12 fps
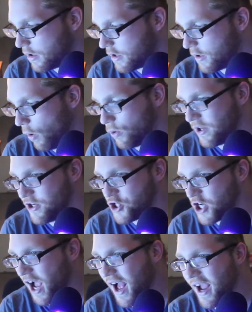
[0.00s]
Golden
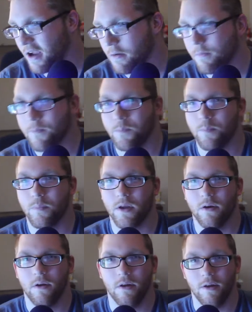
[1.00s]
Chai,
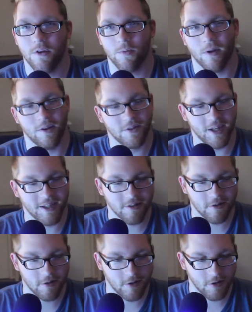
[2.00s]
is what it says.
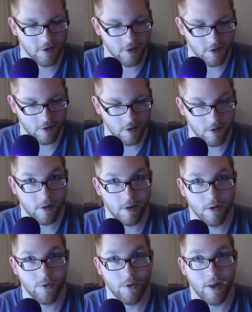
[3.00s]

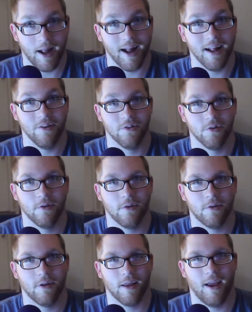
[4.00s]
And
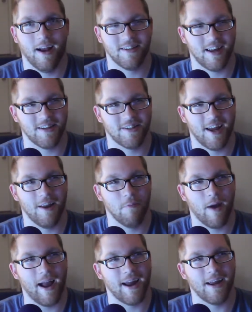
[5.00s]
as I said in
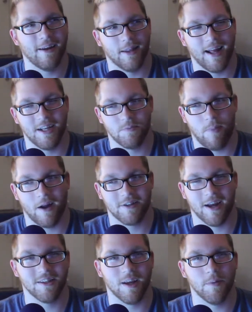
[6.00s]
my last
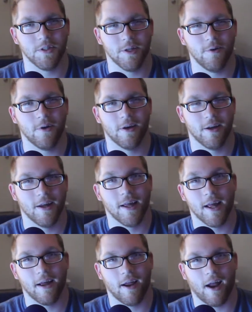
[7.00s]
podcast episode,
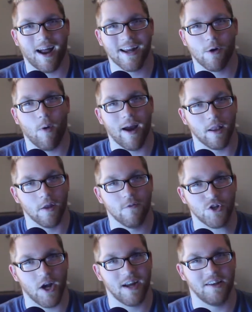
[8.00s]
I quite love
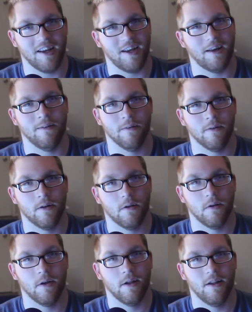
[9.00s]
chai tea.
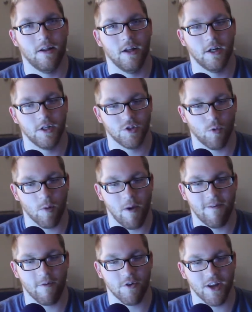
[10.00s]
It's one of my
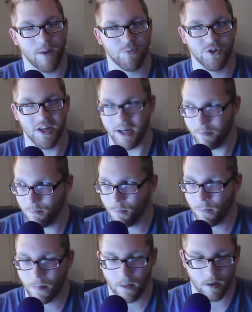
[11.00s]
favorite types of tea.
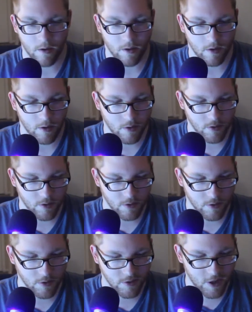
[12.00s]

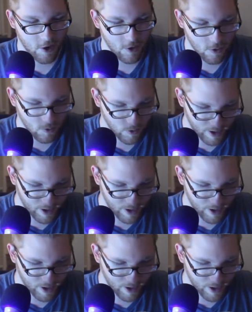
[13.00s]
So,